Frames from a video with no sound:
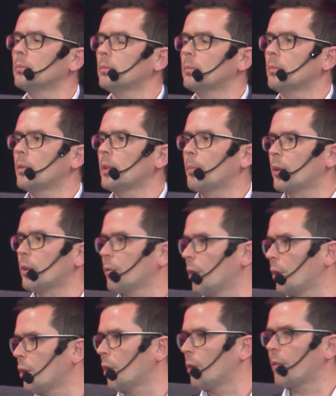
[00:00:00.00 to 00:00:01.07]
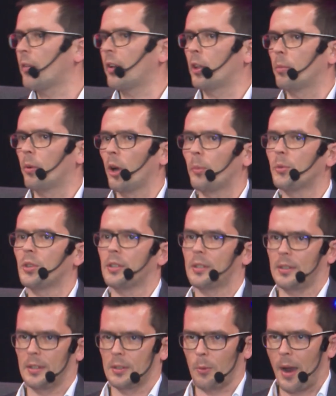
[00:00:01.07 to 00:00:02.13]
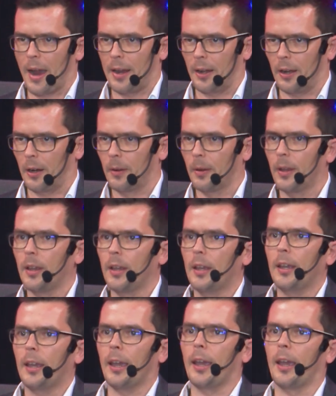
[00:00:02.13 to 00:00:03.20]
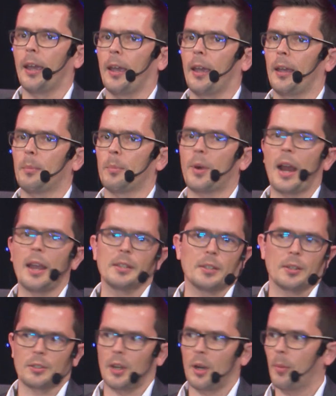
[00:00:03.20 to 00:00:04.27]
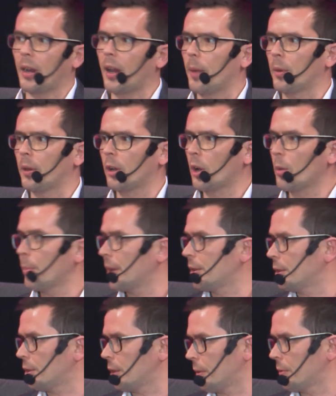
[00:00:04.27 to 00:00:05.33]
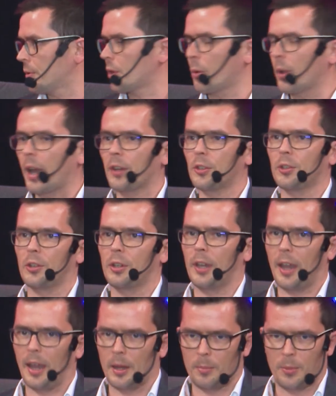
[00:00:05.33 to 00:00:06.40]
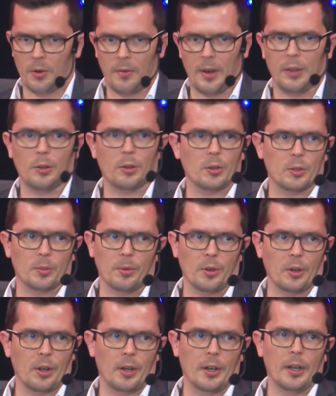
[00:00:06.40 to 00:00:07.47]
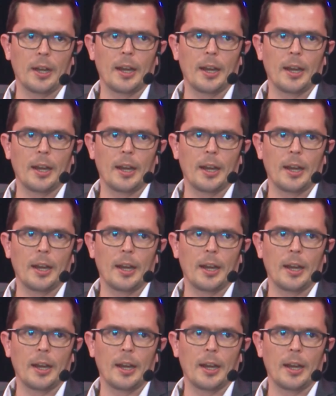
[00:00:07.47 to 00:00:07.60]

the portfolio of available options is wider. Prices are becoming competitive, so we actually can provide cross-border